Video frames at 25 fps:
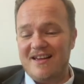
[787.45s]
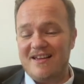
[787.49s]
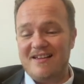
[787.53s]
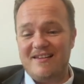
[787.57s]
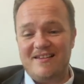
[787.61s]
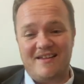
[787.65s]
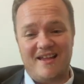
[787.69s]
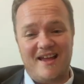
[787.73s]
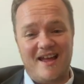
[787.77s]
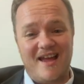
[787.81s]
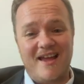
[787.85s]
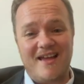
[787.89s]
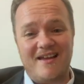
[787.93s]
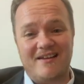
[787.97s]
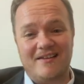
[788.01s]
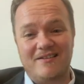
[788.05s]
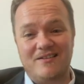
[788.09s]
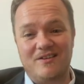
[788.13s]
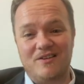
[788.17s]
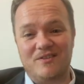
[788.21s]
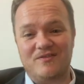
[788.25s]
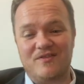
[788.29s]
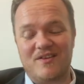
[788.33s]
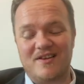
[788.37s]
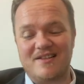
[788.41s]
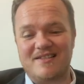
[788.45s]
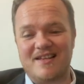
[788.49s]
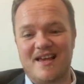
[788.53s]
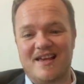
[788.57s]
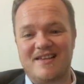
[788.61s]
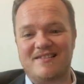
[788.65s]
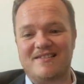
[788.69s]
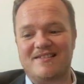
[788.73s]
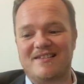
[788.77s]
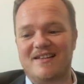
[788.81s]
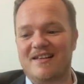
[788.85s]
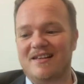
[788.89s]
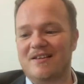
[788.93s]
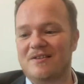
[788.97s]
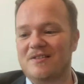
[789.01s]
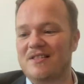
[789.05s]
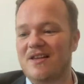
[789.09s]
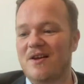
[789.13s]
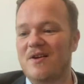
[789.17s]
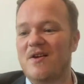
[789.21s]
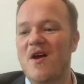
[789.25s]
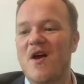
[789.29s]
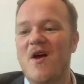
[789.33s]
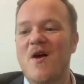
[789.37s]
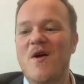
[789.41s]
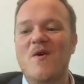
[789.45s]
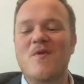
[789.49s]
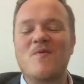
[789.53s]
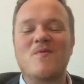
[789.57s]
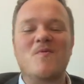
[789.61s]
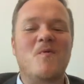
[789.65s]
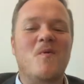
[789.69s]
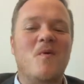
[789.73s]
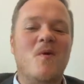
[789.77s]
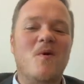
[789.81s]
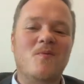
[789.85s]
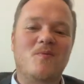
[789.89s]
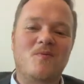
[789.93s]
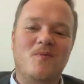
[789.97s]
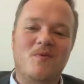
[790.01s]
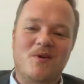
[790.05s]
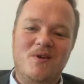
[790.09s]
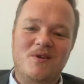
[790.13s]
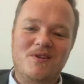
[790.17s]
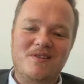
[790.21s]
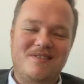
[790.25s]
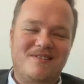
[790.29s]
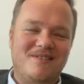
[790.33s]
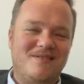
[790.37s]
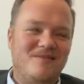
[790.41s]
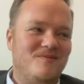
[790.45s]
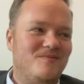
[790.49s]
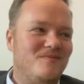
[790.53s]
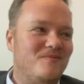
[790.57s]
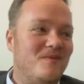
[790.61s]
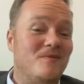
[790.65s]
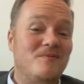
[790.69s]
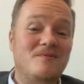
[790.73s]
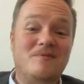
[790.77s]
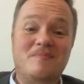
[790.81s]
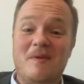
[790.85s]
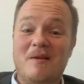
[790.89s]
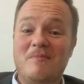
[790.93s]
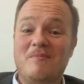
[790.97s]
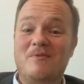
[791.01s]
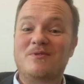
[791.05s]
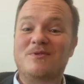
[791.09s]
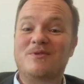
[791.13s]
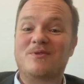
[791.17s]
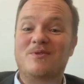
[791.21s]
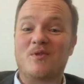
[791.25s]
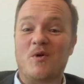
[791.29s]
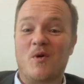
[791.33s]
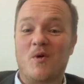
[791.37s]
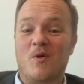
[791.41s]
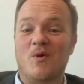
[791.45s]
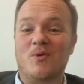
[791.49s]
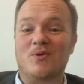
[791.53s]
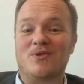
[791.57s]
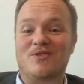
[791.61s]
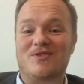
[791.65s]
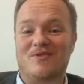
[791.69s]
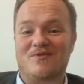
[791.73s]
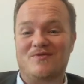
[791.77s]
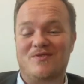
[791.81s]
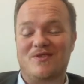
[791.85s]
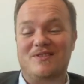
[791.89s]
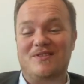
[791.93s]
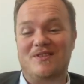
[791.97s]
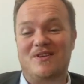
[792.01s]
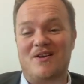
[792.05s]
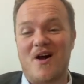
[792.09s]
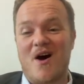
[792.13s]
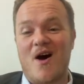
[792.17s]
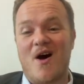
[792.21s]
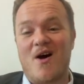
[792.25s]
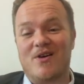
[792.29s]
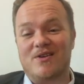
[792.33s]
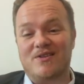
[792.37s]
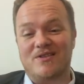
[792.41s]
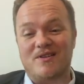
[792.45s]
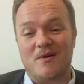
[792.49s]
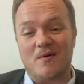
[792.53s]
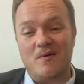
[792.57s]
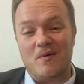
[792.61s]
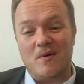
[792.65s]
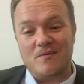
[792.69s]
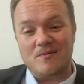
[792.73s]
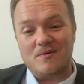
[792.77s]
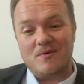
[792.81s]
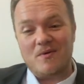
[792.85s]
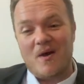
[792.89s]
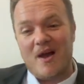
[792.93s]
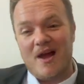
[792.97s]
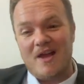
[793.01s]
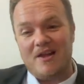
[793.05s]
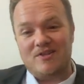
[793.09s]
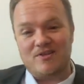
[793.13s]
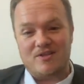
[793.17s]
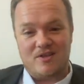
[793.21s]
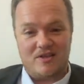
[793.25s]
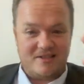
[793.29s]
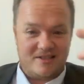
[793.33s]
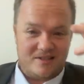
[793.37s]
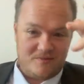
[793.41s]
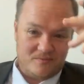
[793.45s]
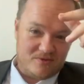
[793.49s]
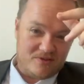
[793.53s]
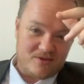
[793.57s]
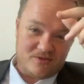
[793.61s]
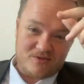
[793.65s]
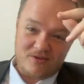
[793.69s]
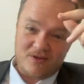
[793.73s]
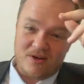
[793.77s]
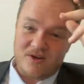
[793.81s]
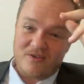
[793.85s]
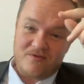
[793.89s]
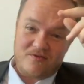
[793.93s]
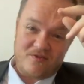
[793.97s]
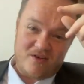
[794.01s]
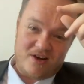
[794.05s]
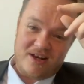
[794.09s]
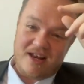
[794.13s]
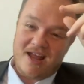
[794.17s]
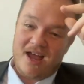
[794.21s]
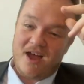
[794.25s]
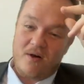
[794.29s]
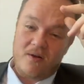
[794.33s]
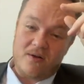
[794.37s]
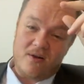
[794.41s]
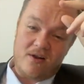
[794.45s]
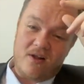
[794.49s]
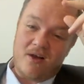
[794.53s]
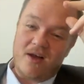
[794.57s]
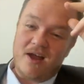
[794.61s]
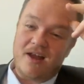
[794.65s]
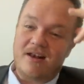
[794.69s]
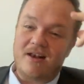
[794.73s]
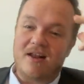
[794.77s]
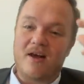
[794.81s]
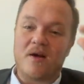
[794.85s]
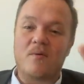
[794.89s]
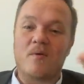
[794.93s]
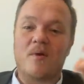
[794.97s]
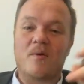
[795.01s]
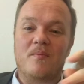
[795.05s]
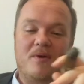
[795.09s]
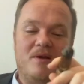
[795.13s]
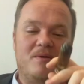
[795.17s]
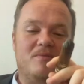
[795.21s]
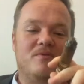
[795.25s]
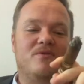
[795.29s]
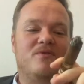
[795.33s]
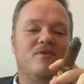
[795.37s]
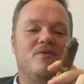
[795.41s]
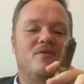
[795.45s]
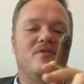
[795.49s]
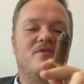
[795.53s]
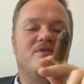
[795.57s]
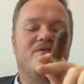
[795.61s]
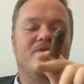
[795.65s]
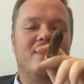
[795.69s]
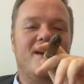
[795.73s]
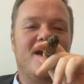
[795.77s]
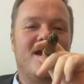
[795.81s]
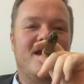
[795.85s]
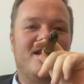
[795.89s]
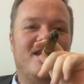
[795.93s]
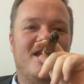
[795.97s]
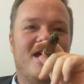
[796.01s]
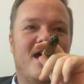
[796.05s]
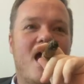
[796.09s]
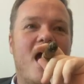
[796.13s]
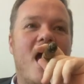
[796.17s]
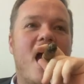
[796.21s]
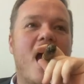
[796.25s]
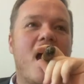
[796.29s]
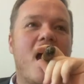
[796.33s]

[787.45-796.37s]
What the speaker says: it looked fantastic. So what was people's thoughts of the cigar? So what was quite interesting was I was trying to find out online like what people thought of it, and